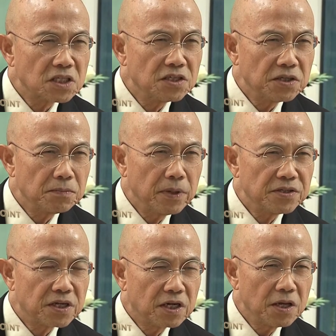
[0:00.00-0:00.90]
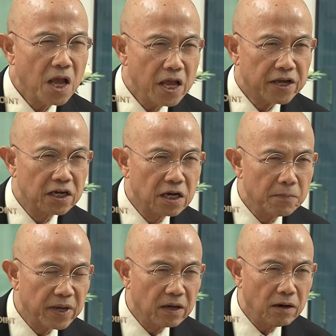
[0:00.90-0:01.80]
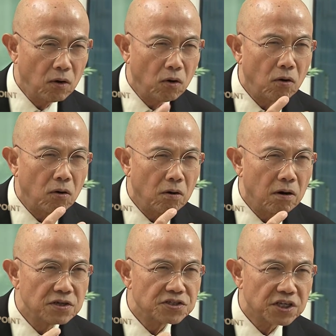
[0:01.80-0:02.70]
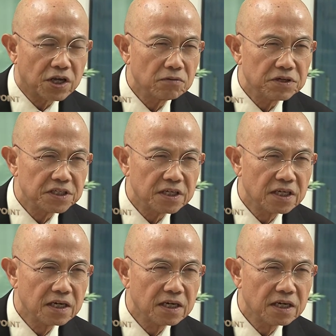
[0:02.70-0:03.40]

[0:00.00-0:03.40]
Is it basically economic or security?